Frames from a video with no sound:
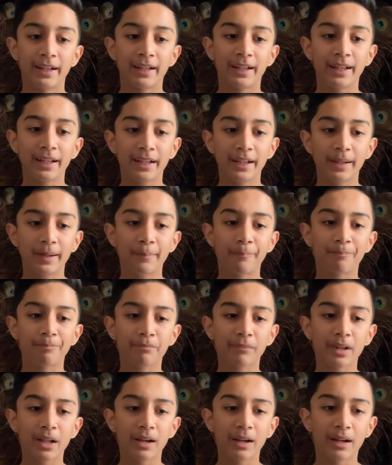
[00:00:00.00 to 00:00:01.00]

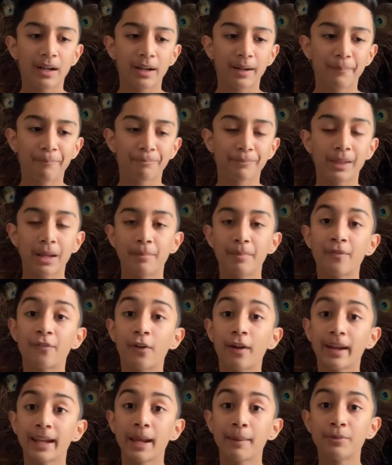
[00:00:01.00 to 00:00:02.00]

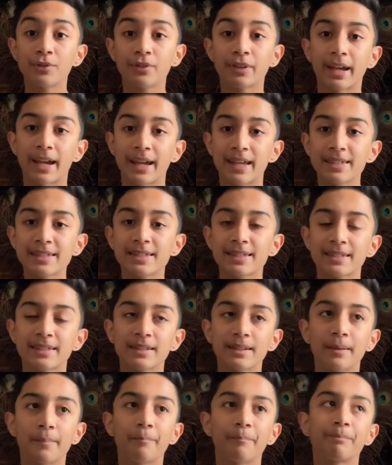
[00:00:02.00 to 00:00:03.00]
Before I came to
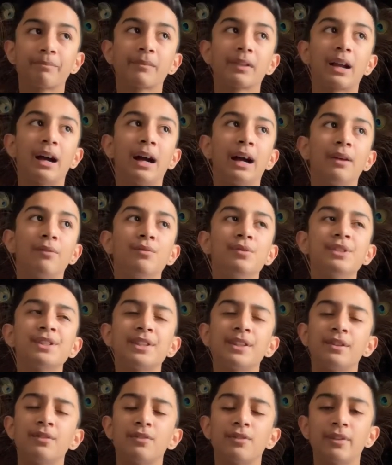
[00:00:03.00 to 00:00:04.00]
KES, I
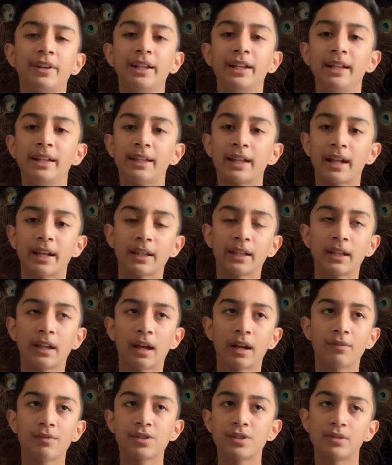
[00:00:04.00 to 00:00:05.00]
wasn't really that
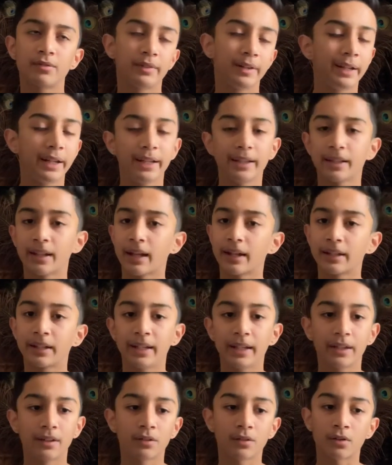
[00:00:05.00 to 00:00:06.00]

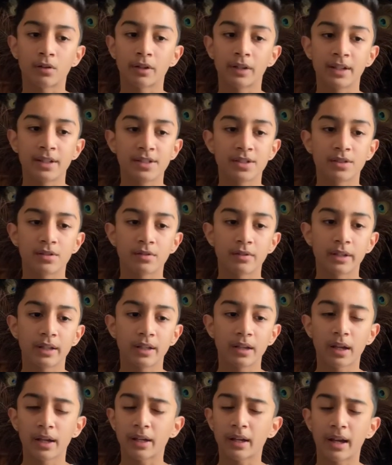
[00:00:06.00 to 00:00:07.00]
keen on
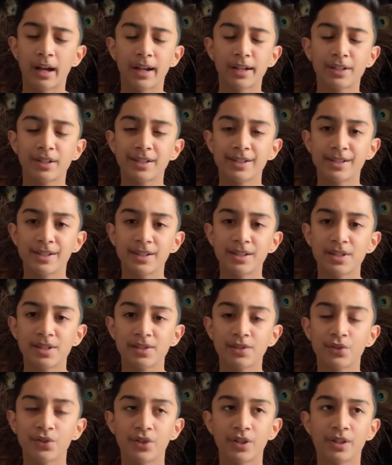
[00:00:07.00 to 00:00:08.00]
history. I
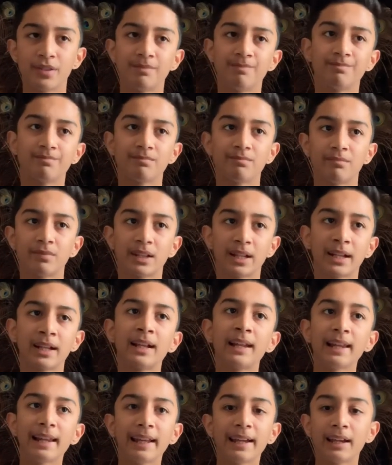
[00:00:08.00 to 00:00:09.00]
just couldn't
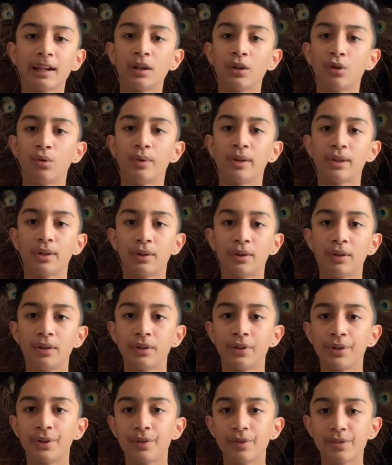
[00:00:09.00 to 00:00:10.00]
click with
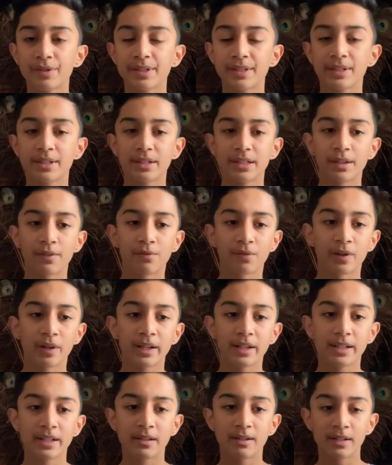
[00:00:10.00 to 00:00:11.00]
all those
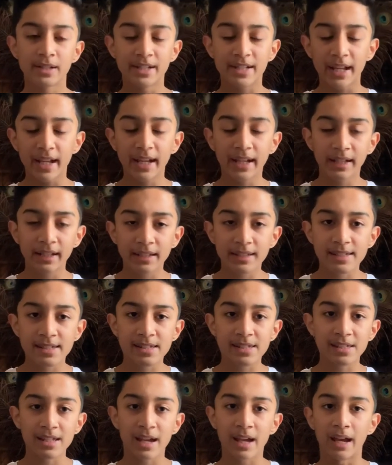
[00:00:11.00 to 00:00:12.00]
different
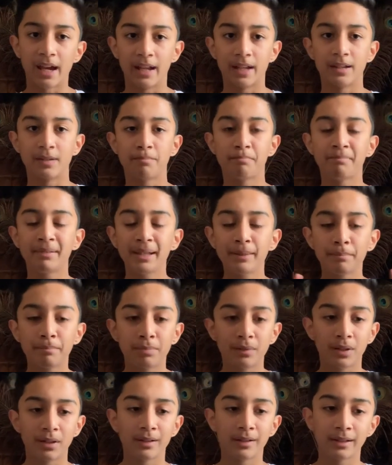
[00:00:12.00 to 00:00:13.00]
dates and
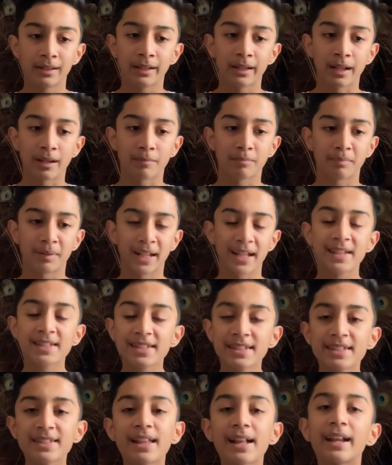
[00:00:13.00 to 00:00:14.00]
people and
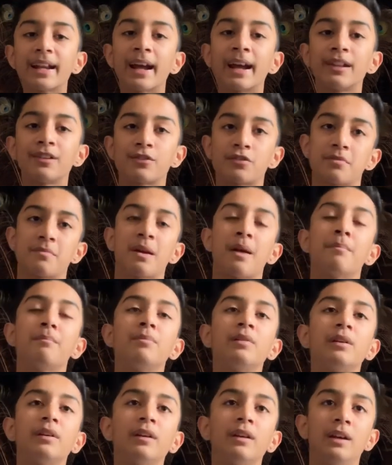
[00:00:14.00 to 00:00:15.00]
places that I had to
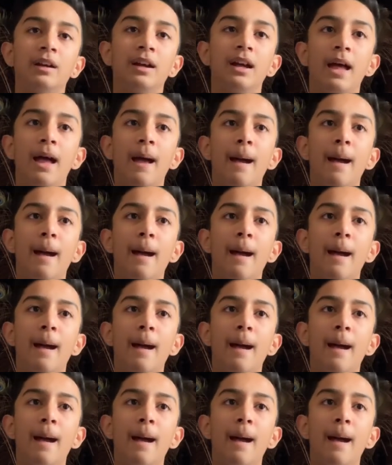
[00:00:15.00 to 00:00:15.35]
remember.